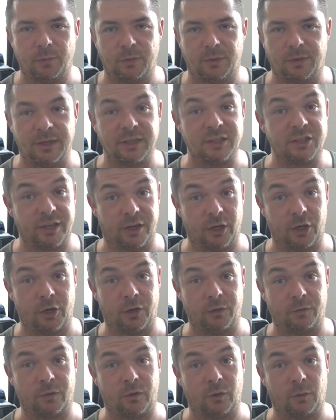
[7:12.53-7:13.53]
things kind of
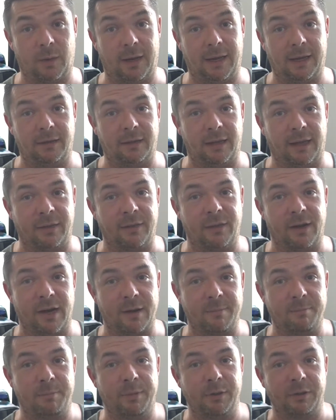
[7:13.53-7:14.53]
hurt for a while, and then
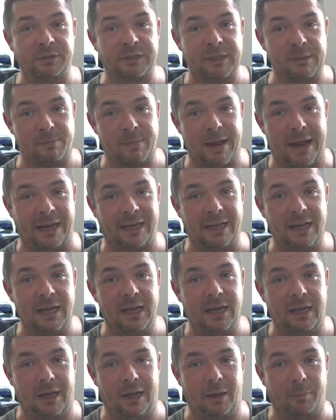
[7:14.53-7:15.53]
I built it back
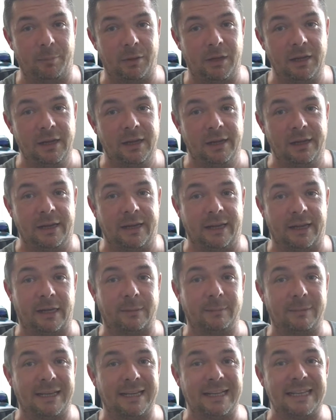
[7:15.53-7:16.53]
up, and
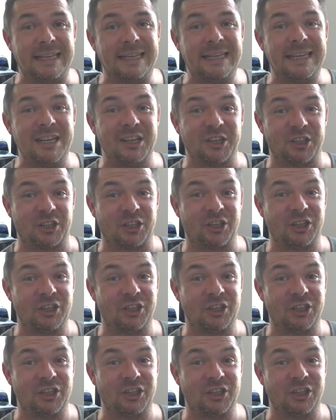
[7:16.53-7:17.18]
I'm like here.